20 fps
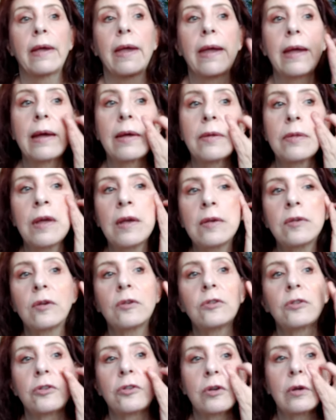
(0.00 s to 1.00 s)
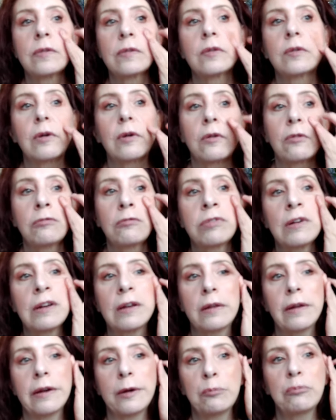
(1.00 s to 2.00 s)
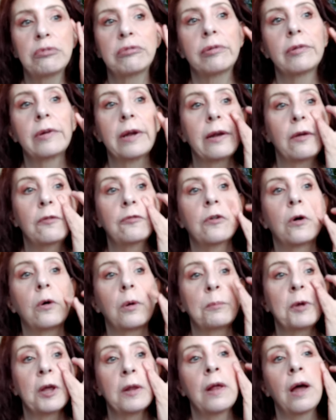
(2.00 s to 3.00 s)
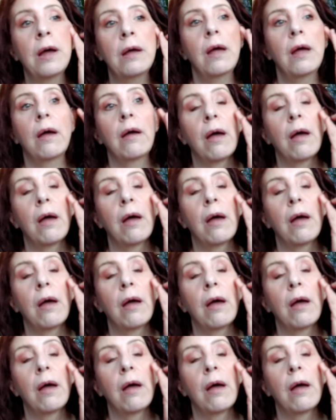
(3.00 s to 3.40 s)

And these are just a really pretty formula.